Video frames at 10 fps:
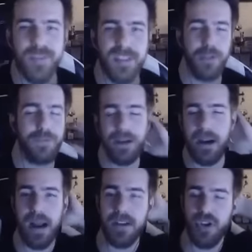You figured
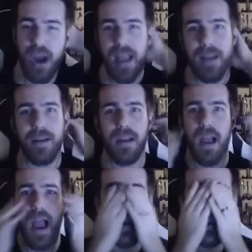out a strat.
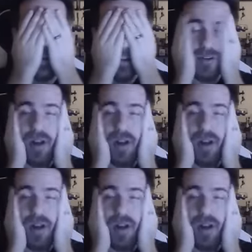I, I need I to learn.